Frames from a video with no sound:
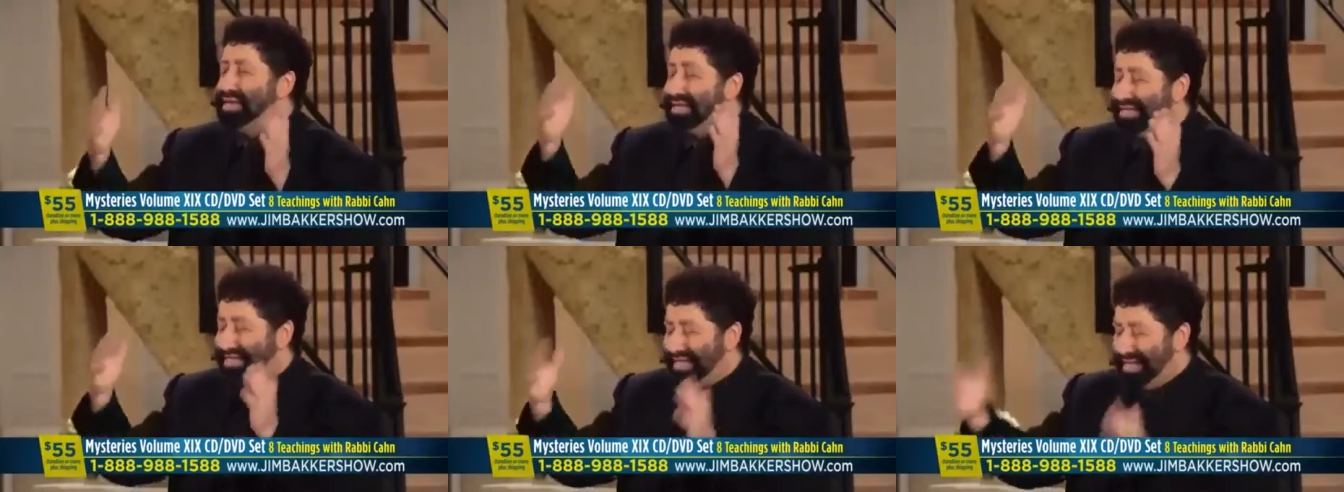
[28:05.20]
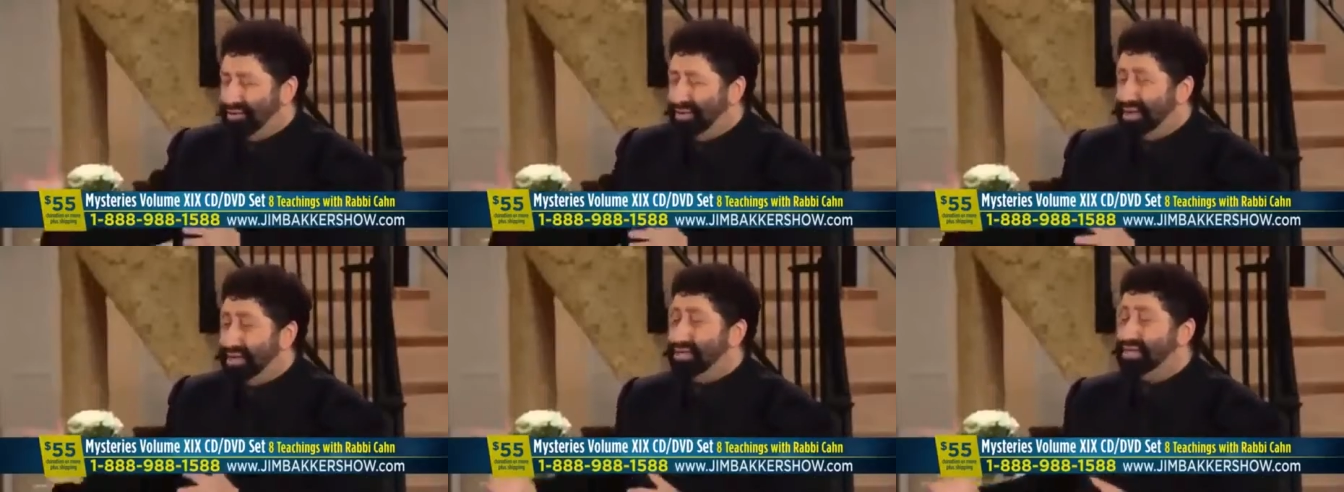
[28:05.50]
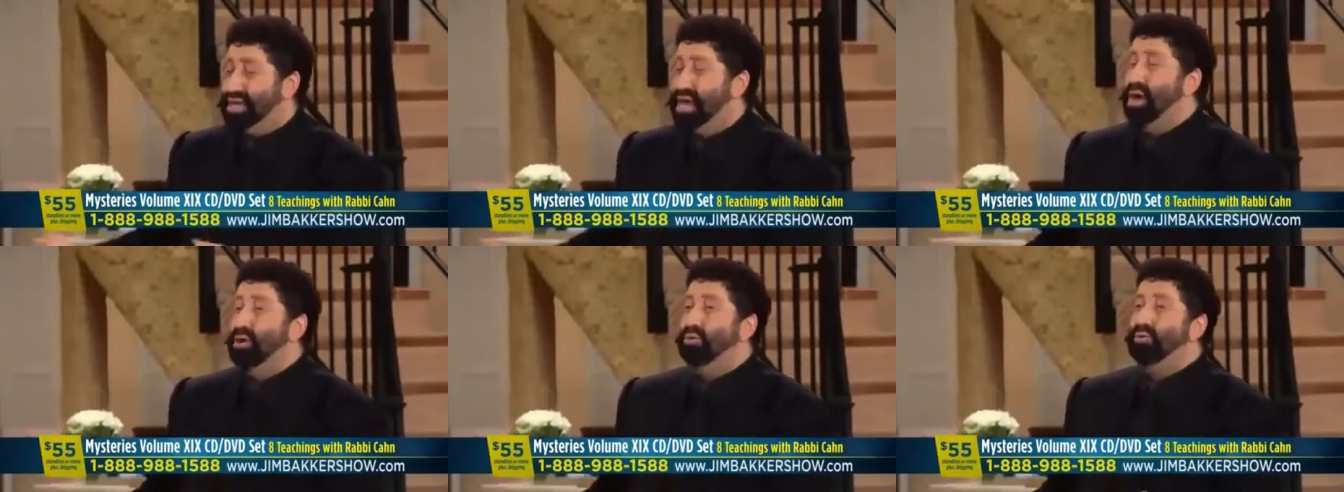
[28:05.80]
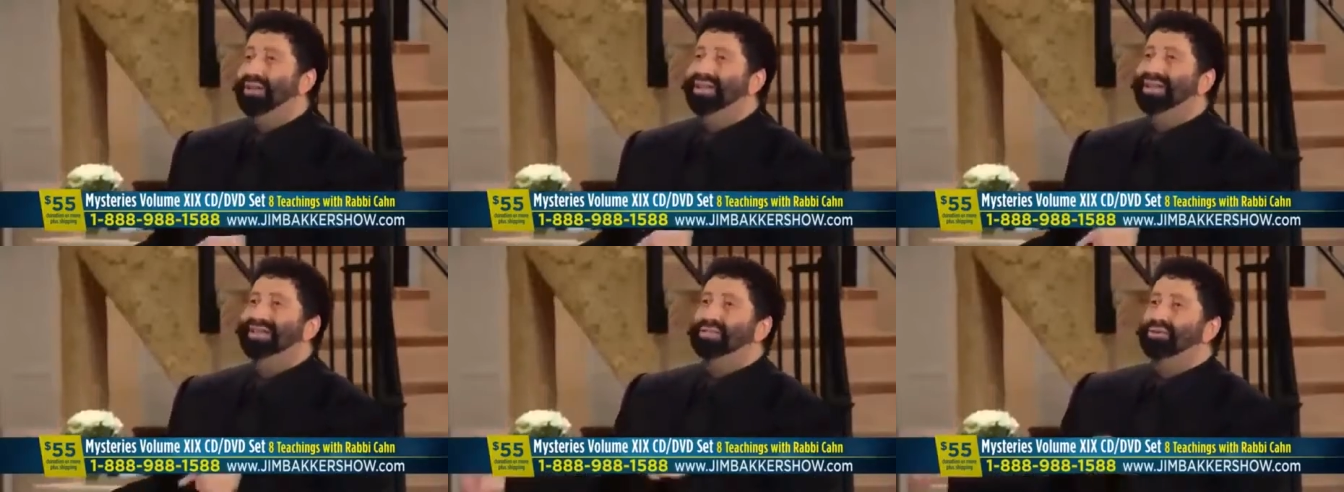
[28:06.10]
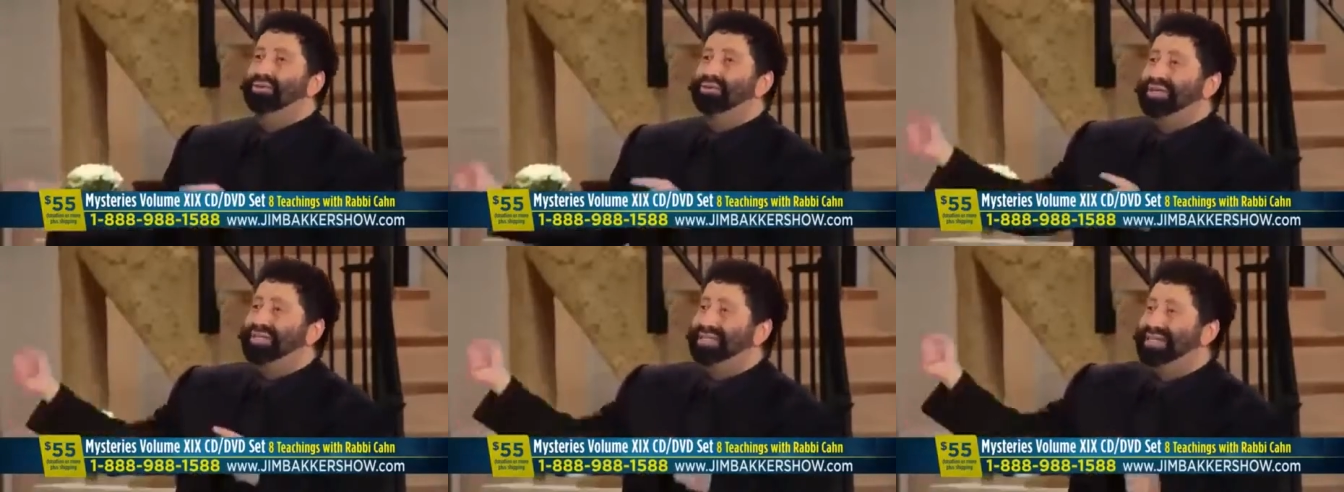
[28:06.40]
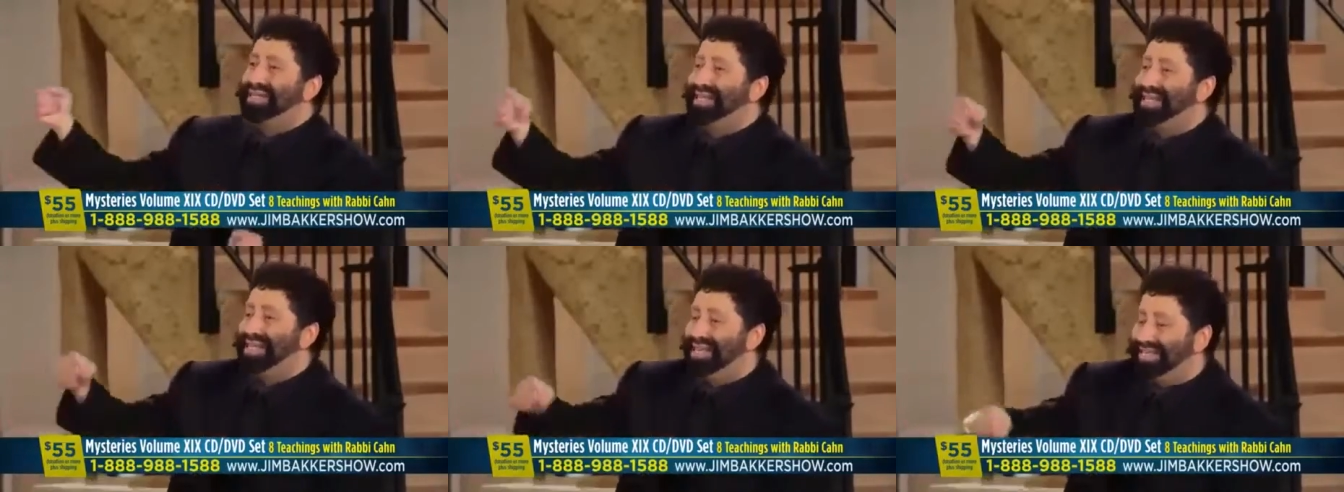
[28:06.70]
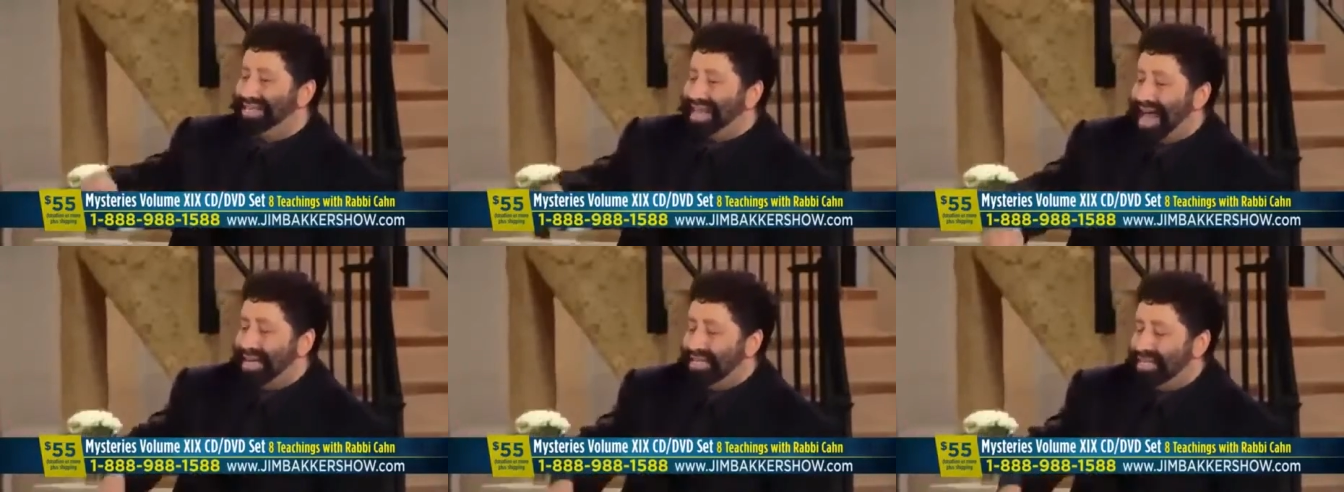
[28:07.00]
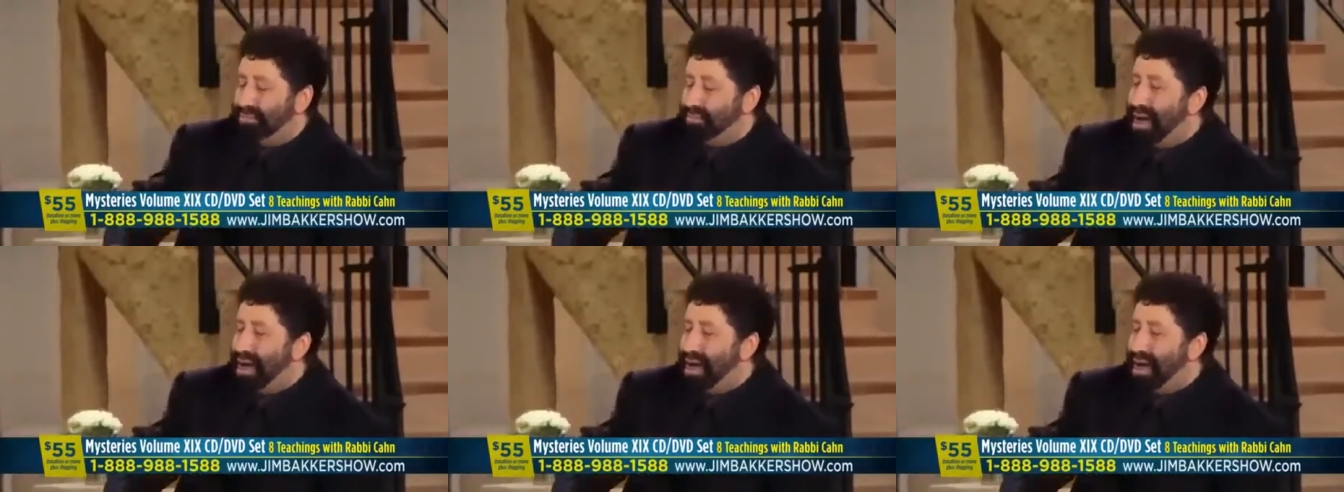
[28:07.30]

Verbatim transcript: and the Assyrians. Well, it took us to the exact